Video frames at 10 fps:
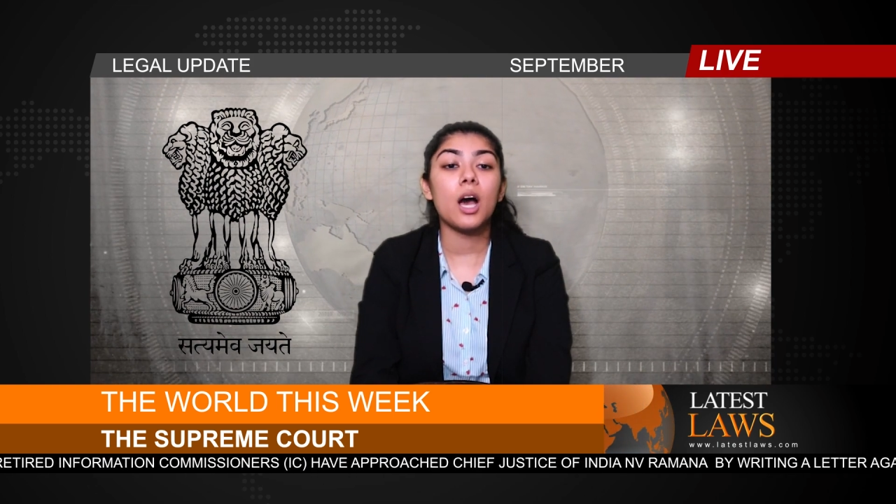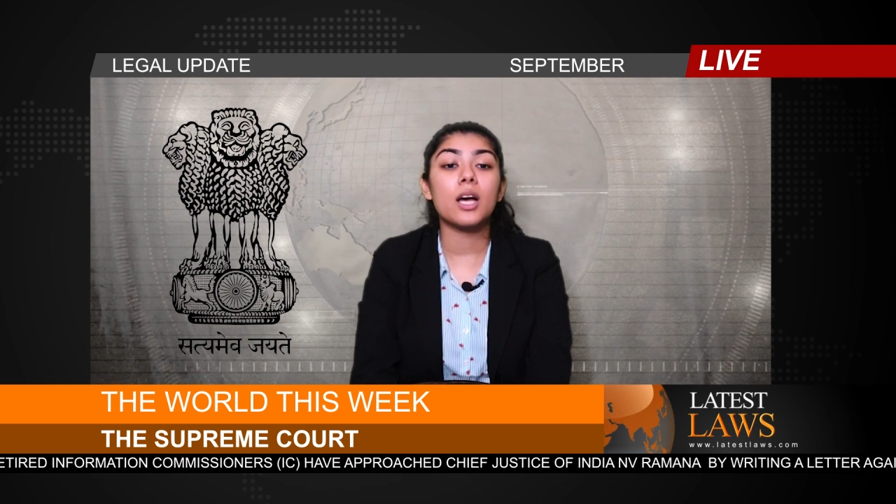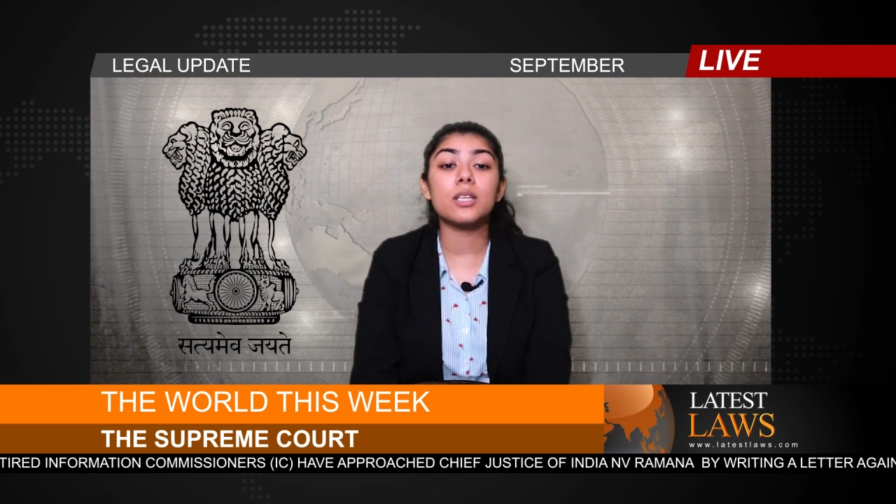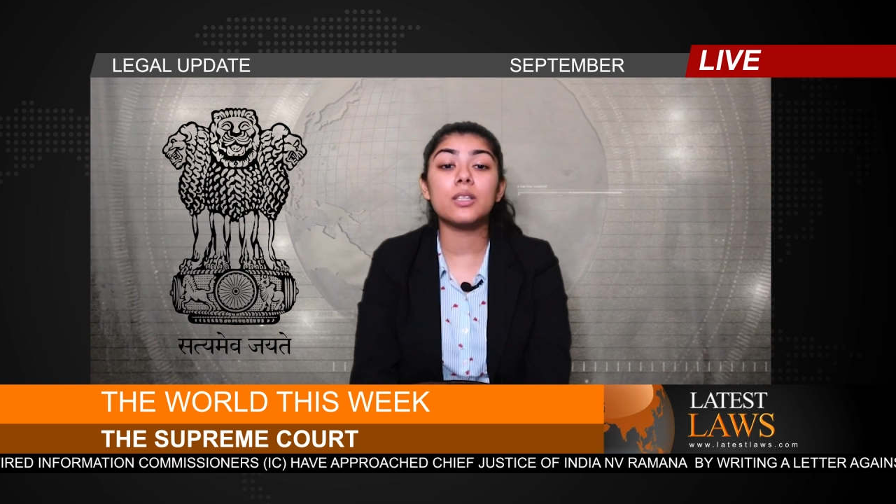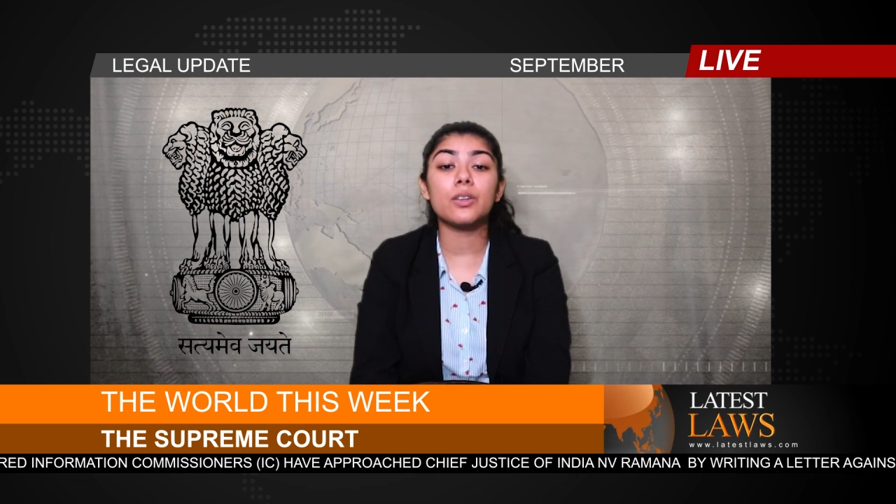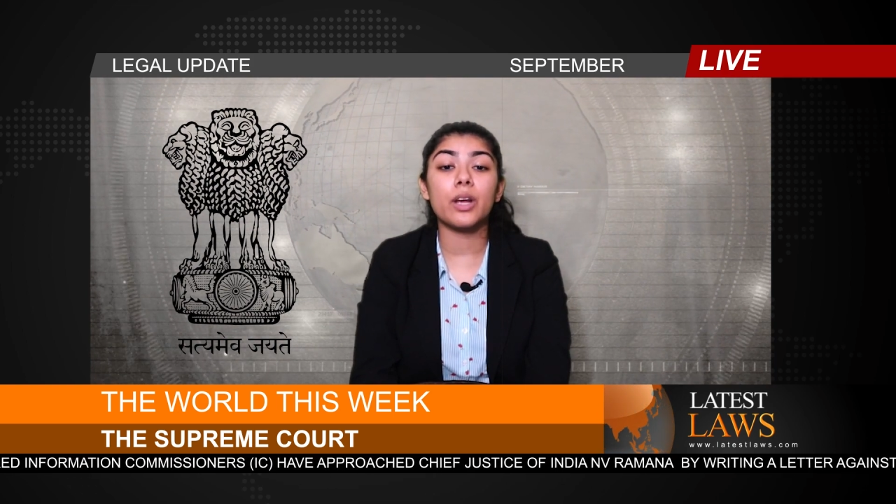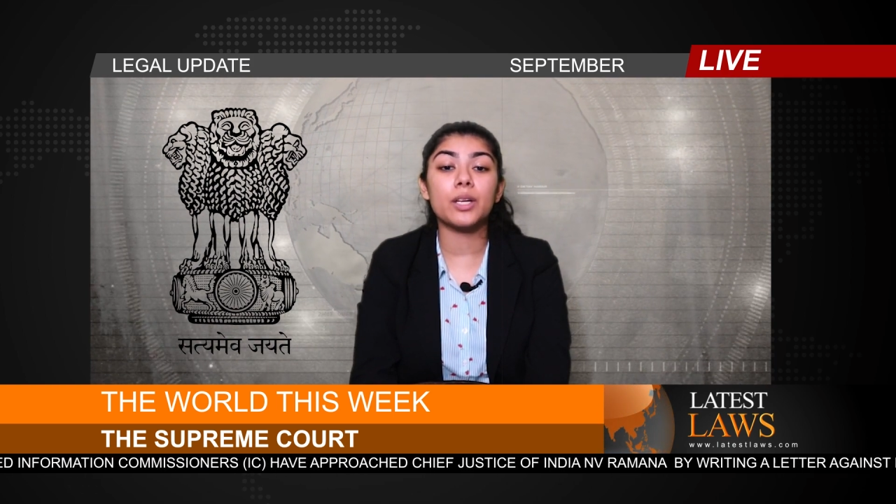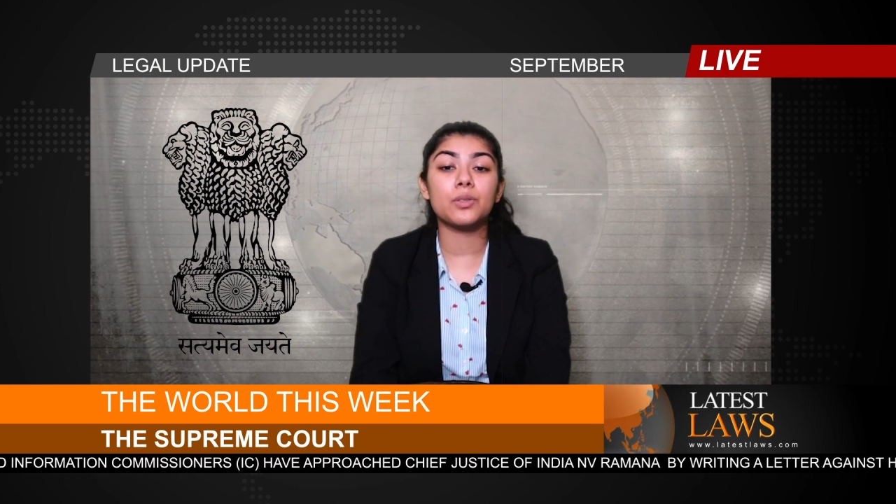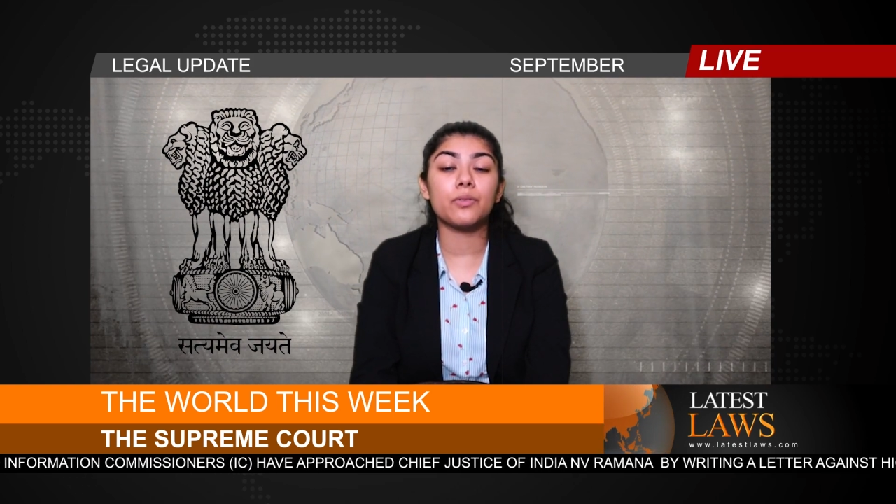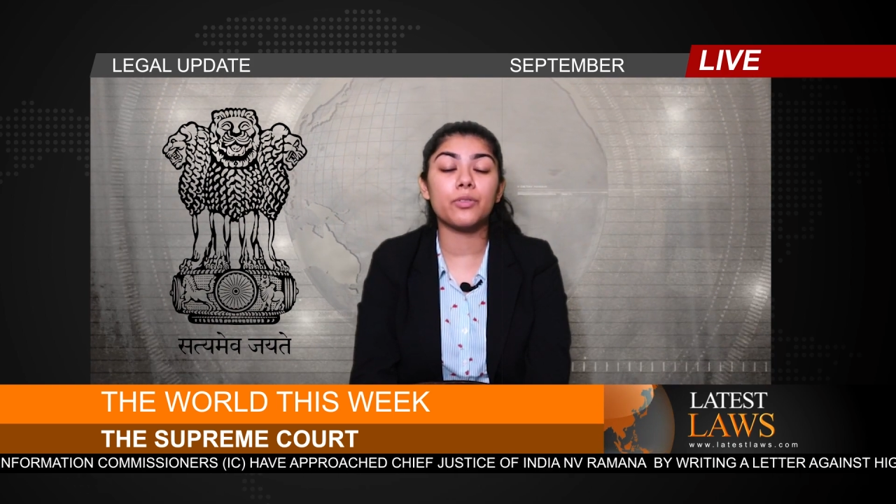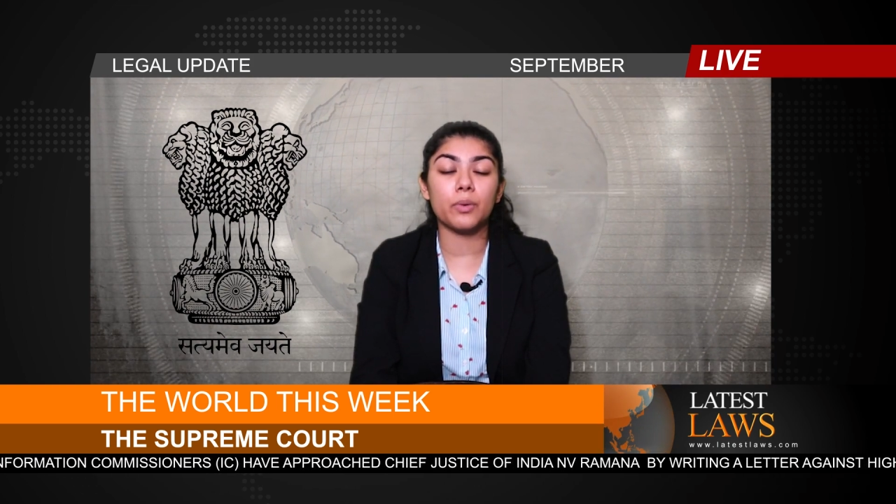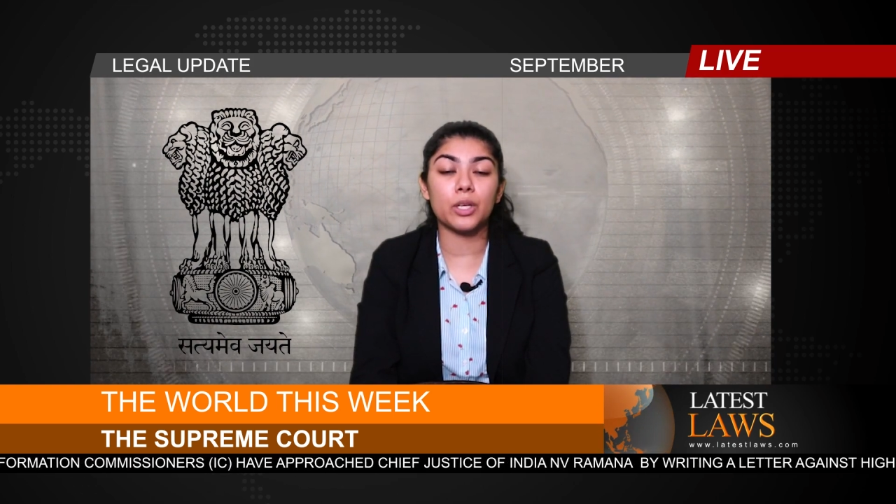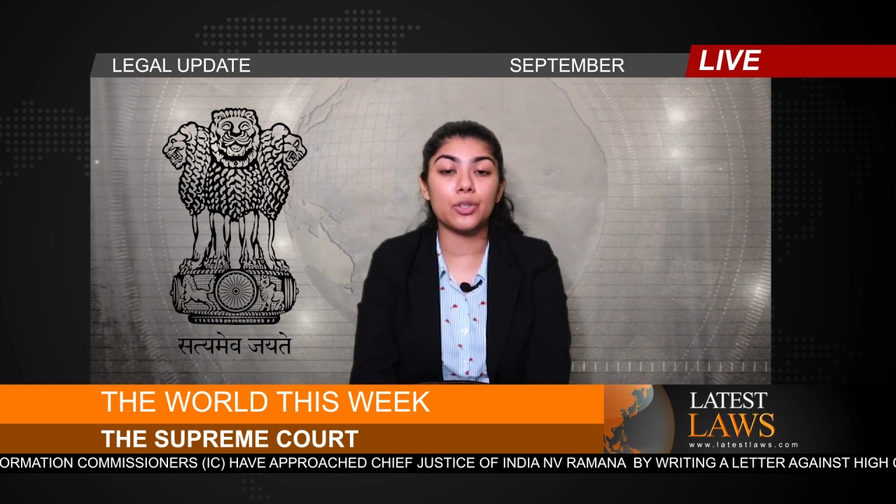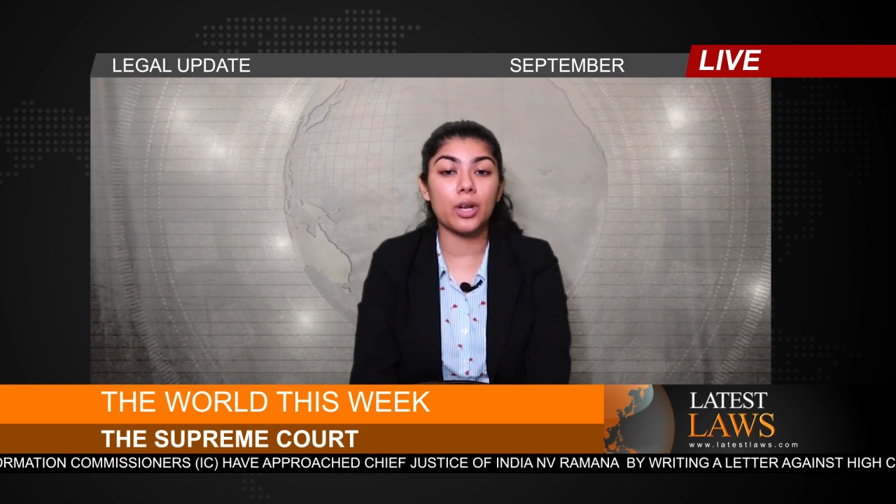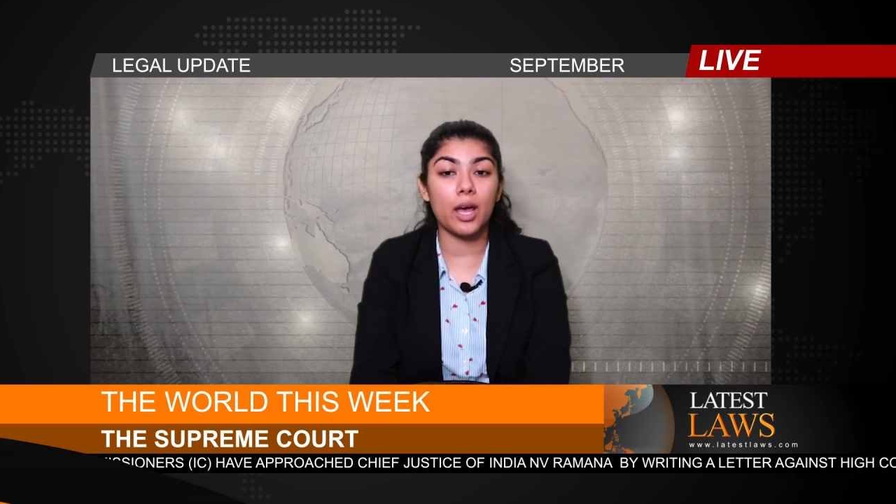under the Right to Information